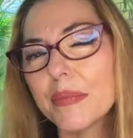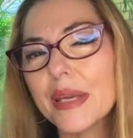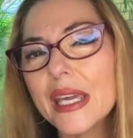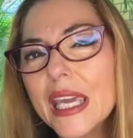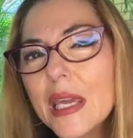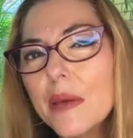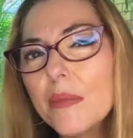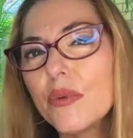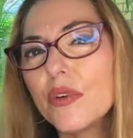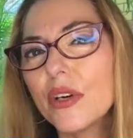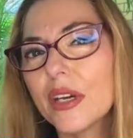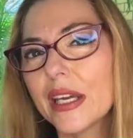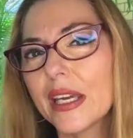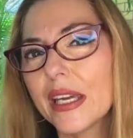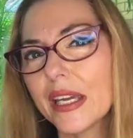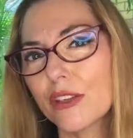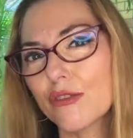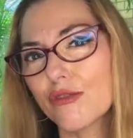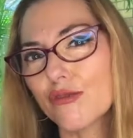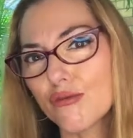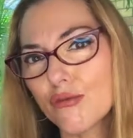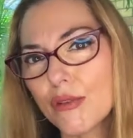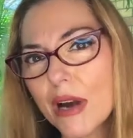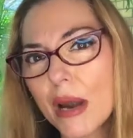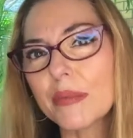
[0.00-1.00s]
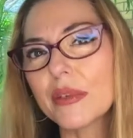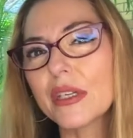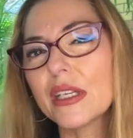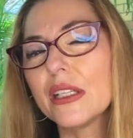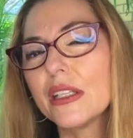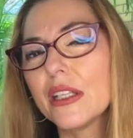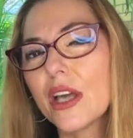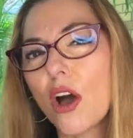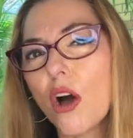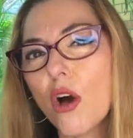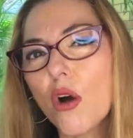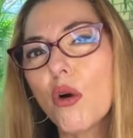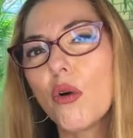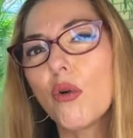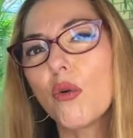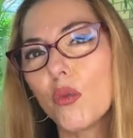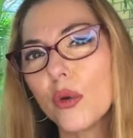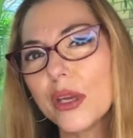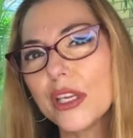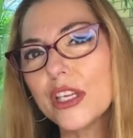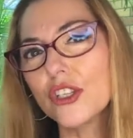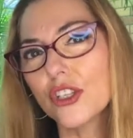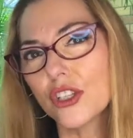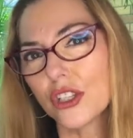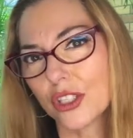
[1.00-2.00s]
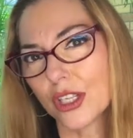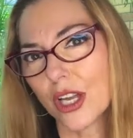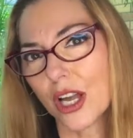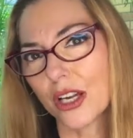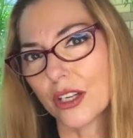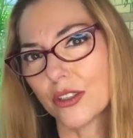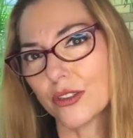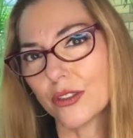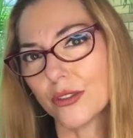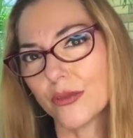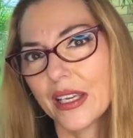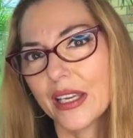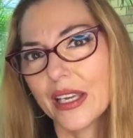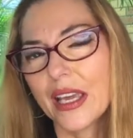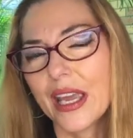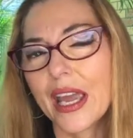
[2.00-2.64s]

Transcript: people can get trapped in the whole whinge cycle.